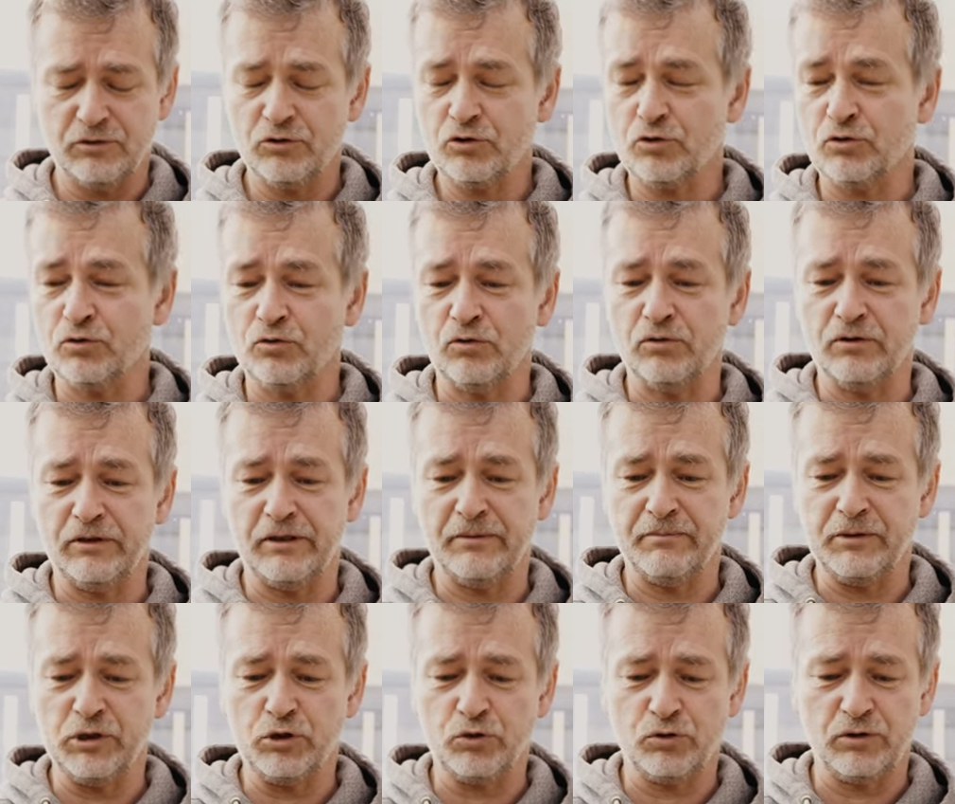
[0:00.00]
So
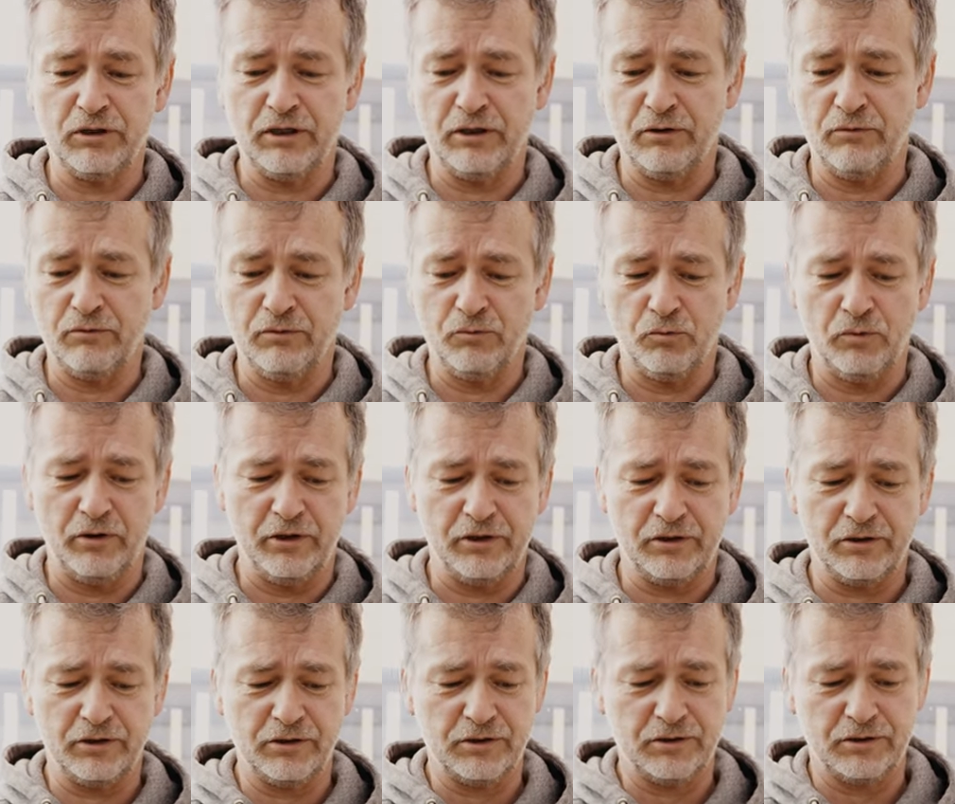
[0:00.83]
let me show you how it
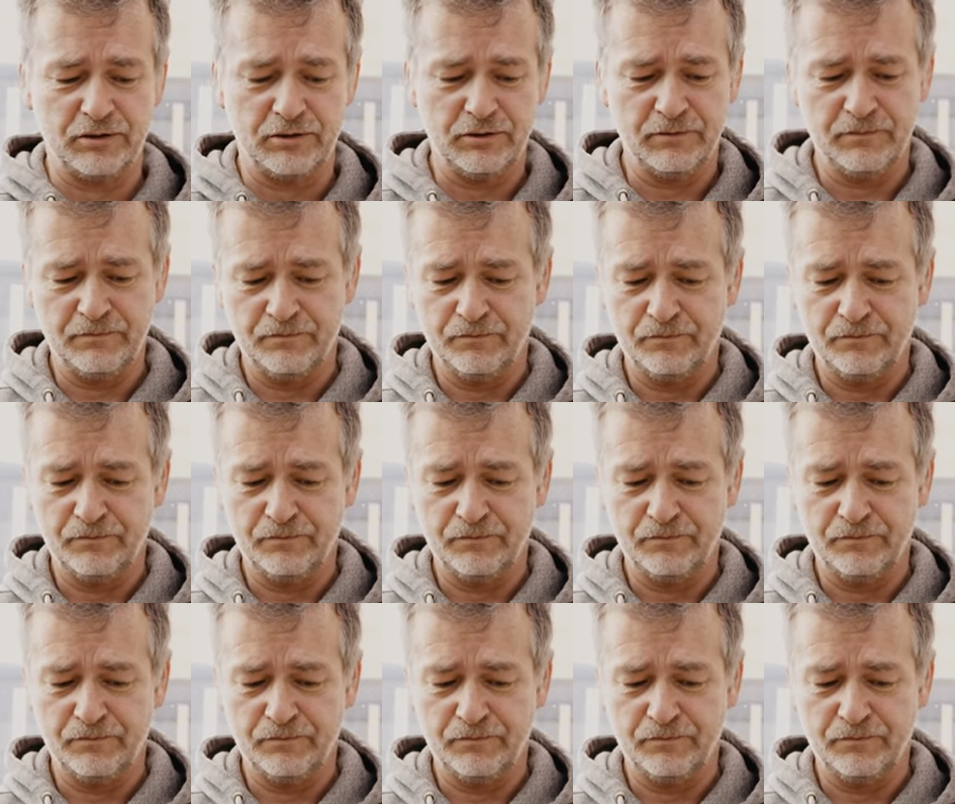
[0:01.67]
works.